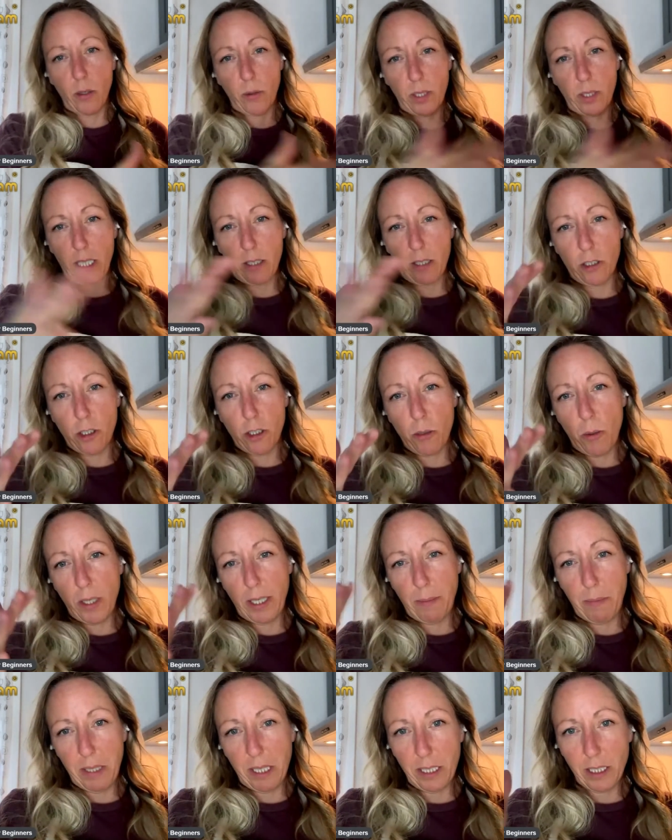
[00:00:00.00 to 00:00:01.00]
go another
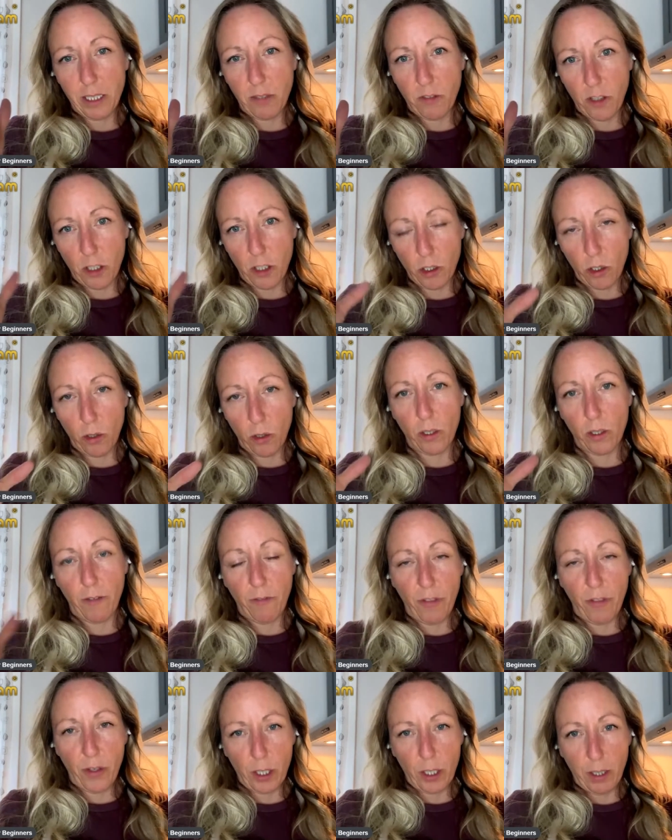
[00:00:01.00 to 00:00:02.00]
20 minutes for a
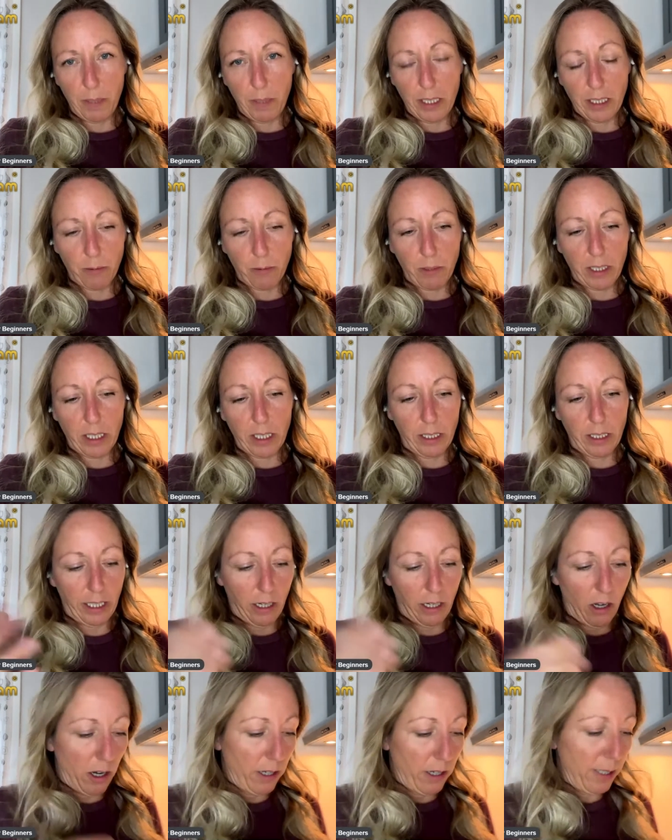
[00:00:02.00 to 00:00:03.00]
total of 30 minutes with the
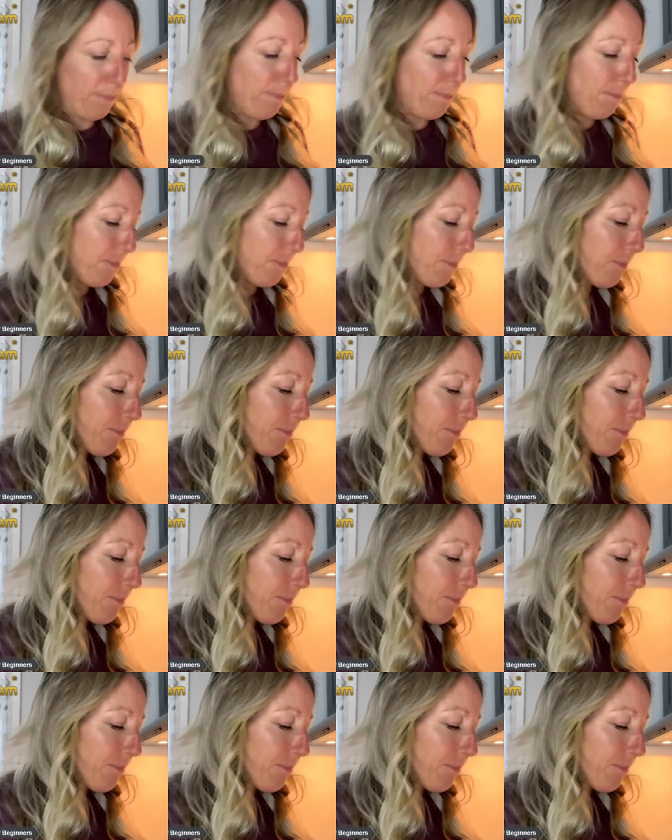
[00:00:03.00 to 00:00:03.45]
lid on.